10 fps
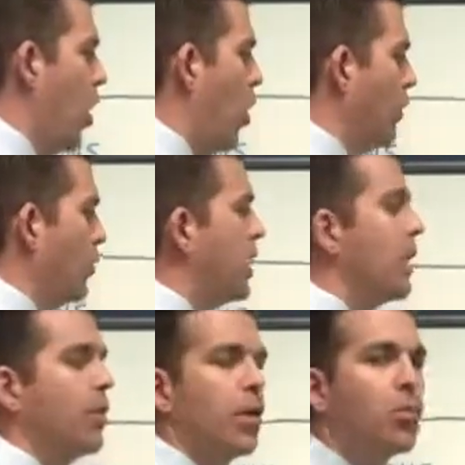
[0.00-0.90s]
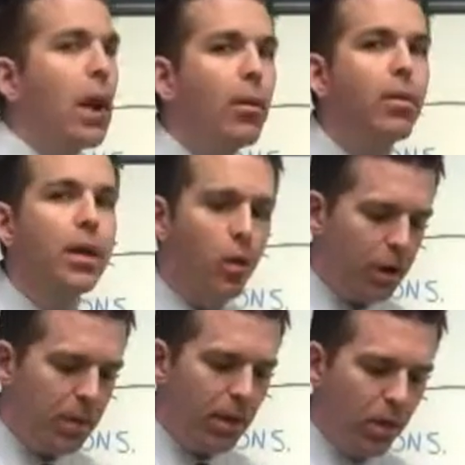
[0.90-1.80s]
Over here, they're probably
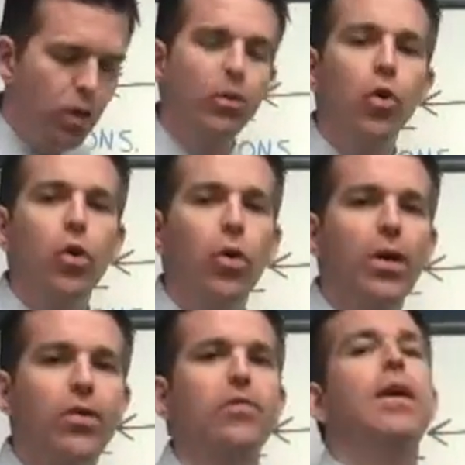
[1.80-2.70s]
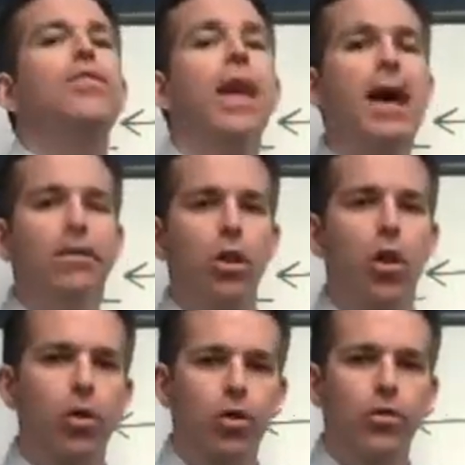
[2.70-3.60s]
going to be a little more aggressive if they have a
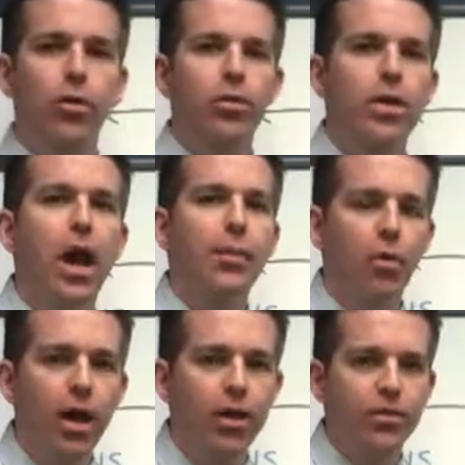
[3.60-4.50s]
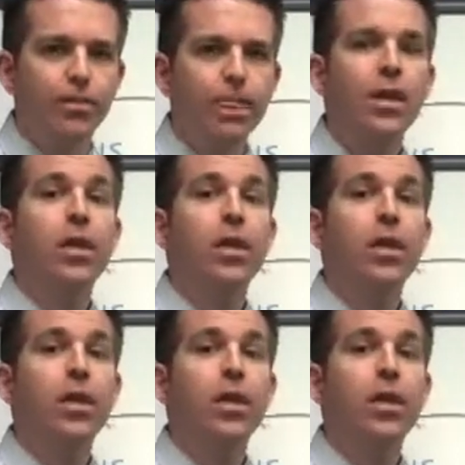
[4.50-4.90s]
longer-term time horizon.